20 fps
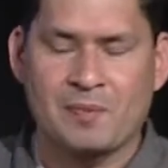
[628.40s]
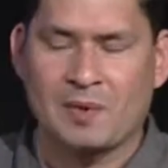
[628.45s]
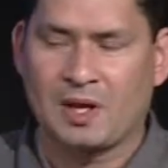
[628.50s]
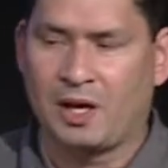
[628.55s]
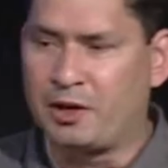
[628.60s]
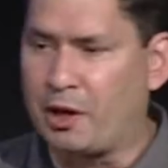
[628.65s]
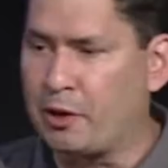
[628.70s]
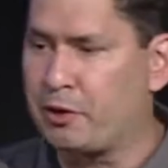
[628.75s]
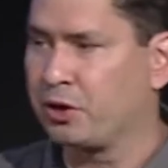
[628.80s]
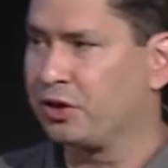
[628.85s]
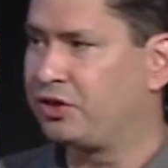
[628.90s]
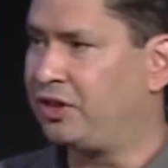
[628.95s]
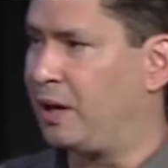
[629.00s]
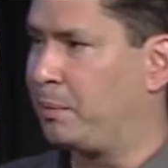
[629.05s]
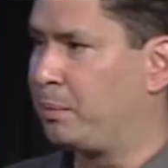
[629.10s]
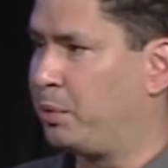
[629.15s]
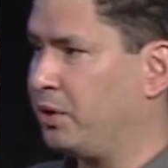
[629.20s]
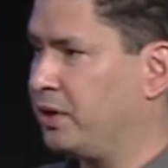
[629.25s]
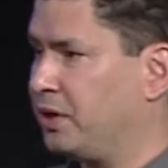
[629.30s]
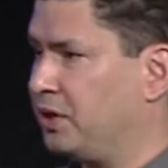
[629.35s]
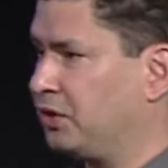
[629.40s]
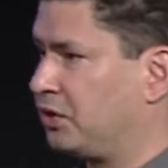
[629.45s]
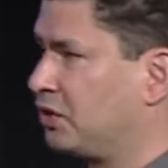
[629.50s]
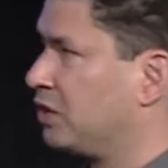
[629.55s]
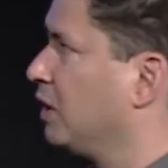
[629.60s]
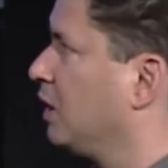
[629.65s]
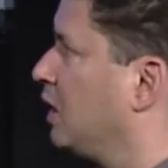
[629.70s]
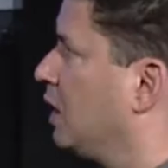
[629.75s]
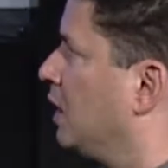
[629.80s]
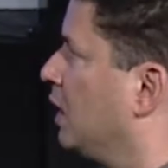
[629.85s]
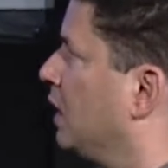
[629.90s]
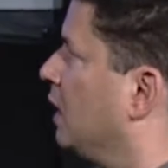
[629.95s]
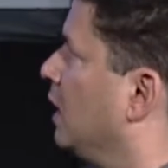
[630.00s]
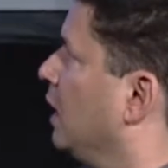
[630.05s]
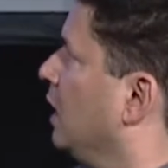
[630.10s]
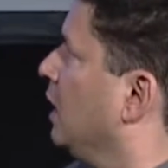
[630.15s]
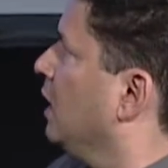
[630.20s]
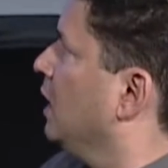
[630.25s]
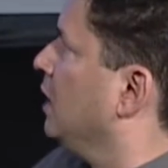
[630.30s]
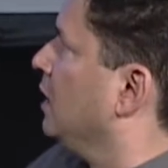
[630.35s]
Another example is
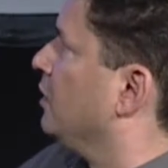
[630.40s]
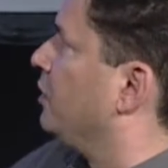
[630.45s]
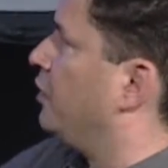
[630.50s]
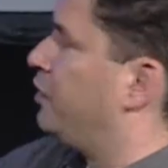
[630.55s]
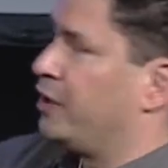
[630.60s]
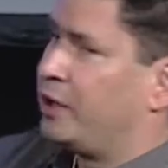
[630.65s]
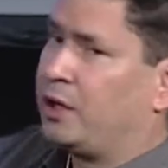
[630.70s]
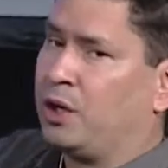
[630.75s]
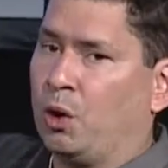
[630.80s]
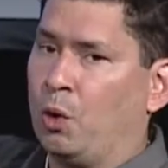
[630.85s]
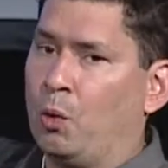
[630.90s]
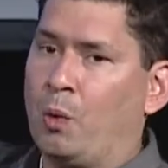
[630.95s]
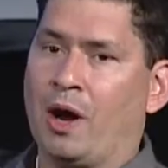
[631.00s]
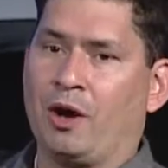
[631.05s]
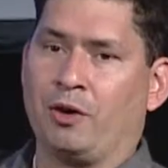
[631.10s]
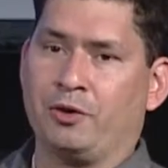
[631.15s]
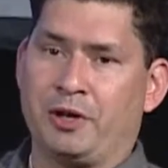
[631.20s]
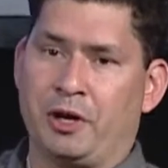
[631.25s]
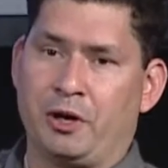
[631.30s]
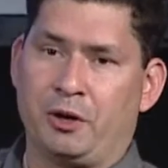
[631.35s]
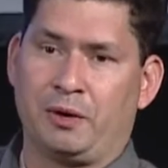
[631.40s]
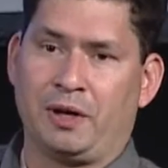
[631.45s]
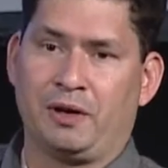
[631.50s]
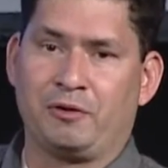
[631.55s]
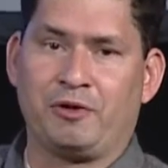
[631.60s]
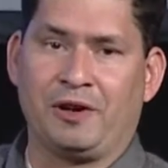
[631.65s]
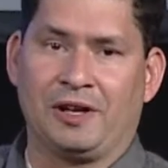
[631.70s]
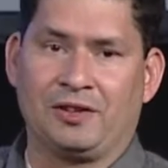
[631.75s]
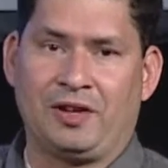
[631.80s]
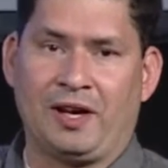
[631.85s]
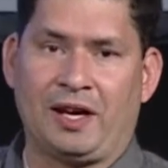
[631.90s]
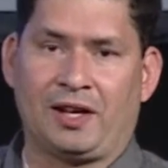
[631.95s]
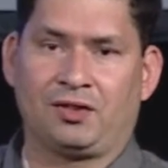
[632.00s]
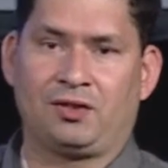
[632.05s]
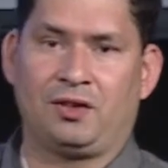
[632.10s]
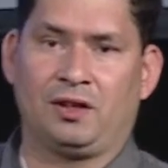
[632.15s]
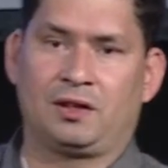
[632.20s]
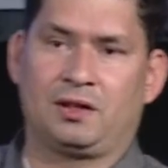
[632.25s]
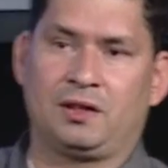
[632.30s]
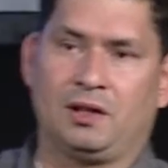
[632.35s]
the well-known and
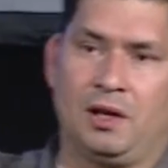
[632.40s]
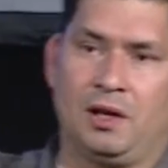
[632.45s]
fantastic